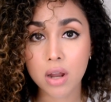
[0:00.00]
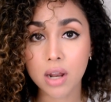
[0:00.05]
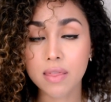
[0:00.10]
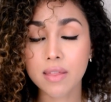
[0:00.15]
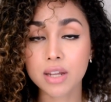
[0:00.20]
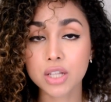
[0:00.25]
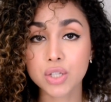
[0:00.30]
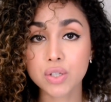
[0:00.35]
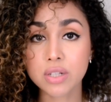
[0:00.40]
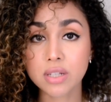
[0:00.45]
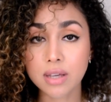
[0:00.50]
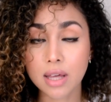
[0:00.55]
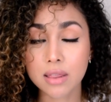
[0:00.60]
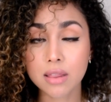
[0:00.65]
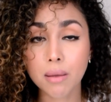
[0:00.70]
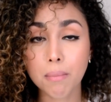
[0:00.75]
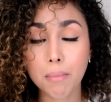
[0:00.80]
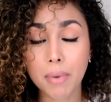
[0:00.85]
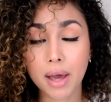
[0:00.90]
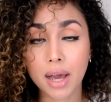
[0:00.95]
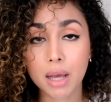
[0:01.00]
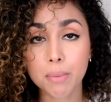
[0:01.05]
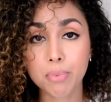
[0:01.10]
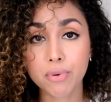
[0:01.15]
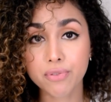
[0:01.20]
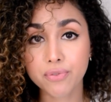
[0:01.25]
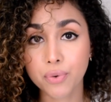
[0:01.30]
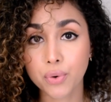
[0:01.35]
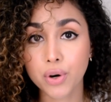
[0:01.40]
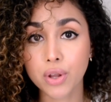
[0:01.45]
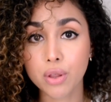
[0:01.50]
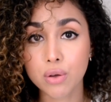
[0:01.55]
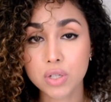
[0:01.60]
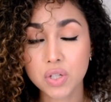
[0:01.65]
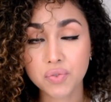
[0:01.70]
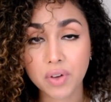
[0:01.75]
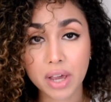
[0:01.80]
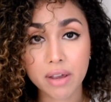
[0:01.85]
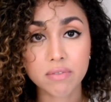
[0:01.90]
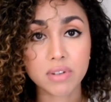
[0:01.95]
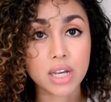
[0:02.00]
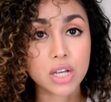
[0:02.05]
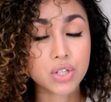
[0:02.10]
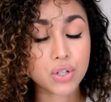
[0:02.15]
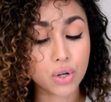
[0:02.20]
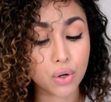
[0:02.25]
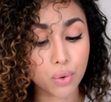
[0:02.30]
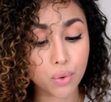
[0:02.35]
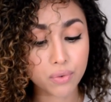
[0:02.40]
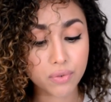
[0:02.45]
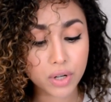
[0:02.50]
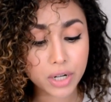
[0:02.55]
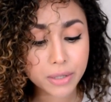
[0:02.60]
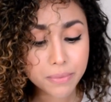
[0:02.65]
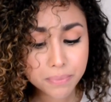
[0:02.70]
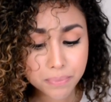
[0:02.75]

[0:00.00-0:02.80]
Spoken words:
and then you send them back before those 5 days are over.